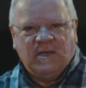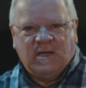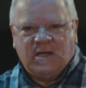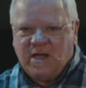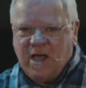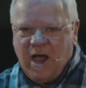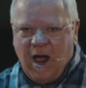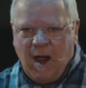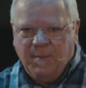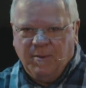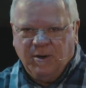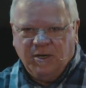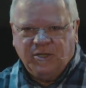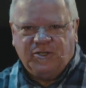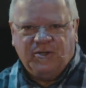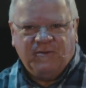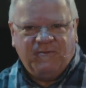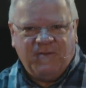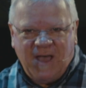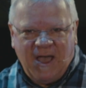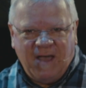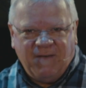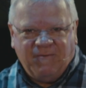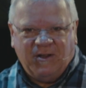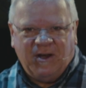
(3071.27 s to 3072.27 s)
the cupboards
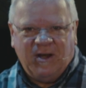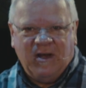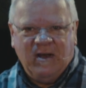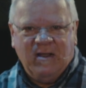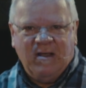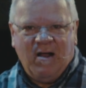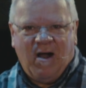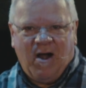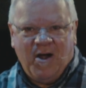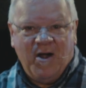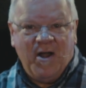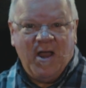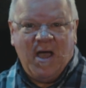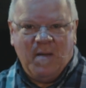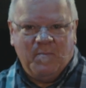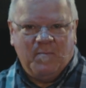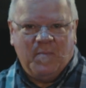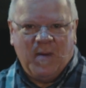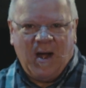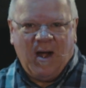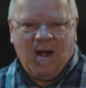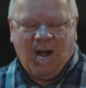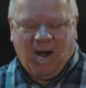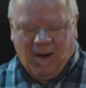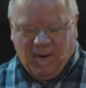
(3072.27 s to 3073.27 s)
of heaven are not
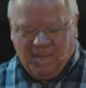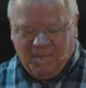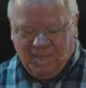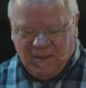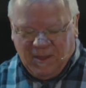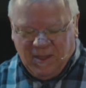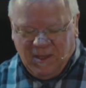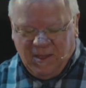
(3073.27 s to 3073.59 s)
bare,